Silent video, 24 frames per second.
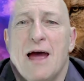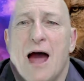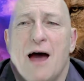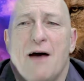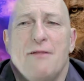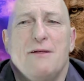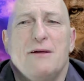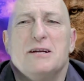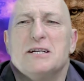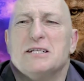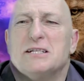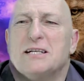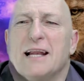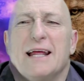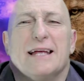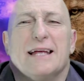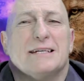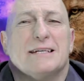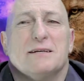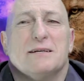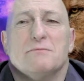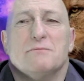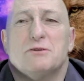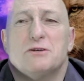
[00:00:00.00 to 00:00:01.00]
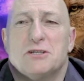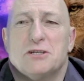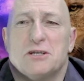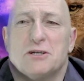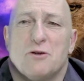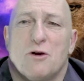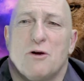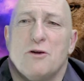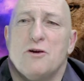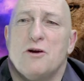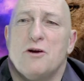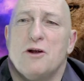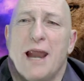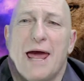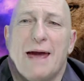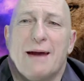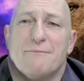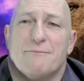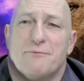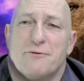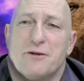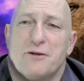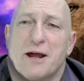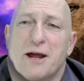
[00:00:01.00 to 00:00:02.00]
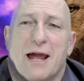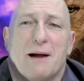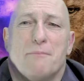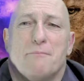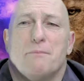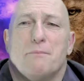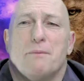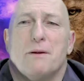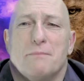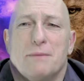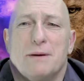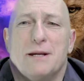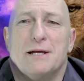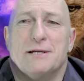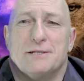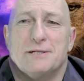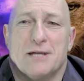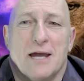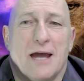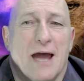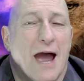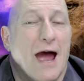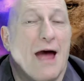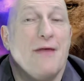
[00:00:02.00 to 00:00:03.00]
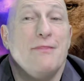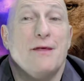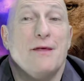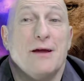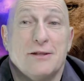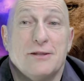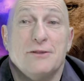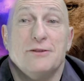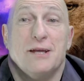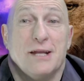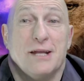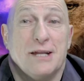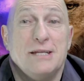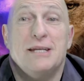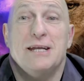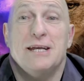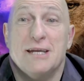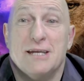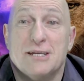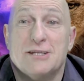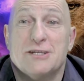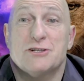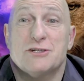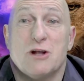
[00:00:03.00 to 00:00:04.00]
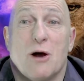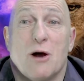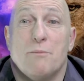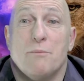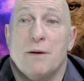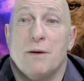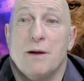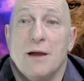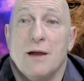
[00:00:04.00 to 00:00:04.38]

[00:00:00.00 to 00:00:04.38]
And then just lets them sit on her lap for a couple of minutes and their, the tears stop.